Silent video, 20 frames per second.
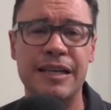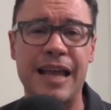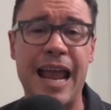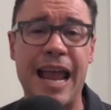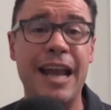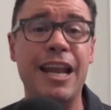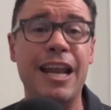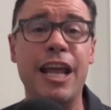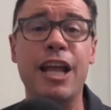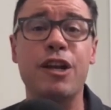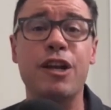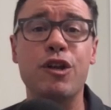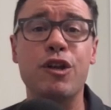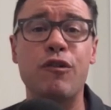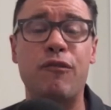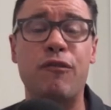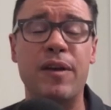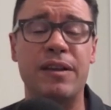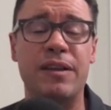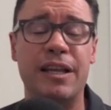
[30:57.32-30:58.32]
and in
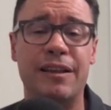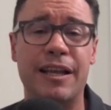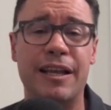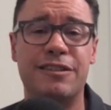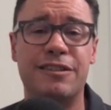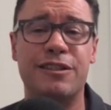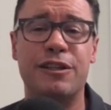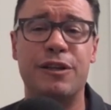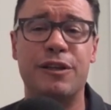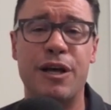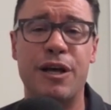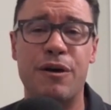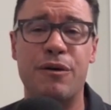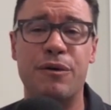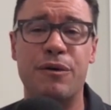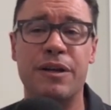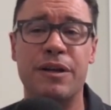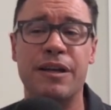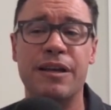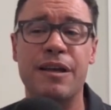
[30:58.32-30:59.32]
you feeling less
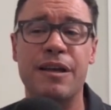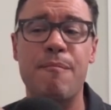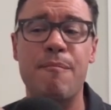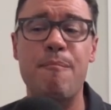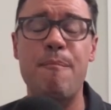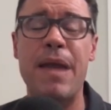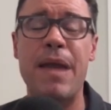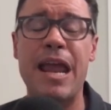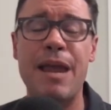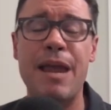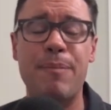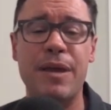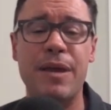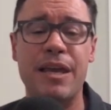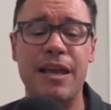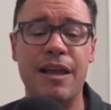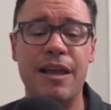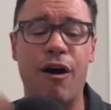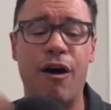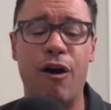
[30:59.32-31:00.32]
alone
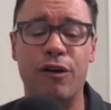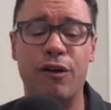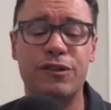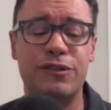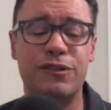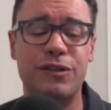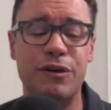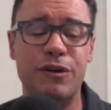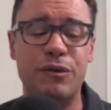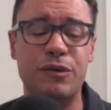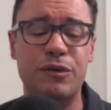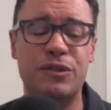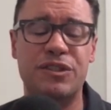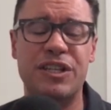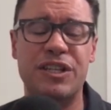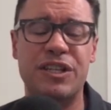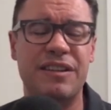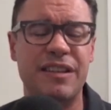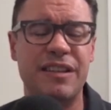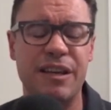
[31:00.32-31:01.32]
maybe also
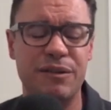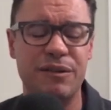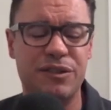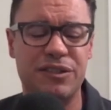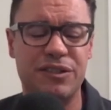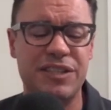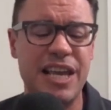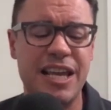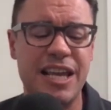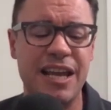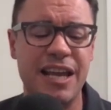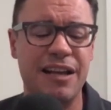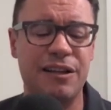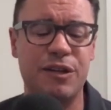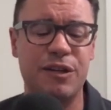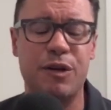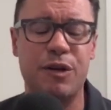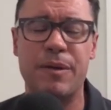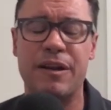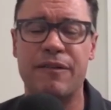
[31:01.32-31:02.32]
you know seeking a
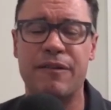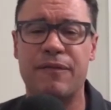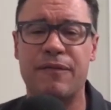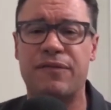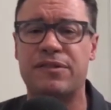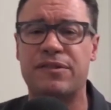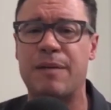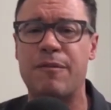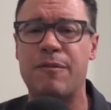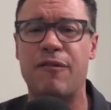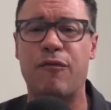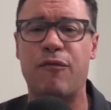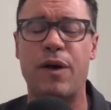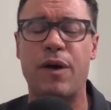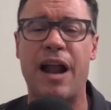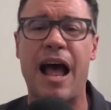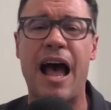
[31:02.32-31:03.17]
little bit of some of what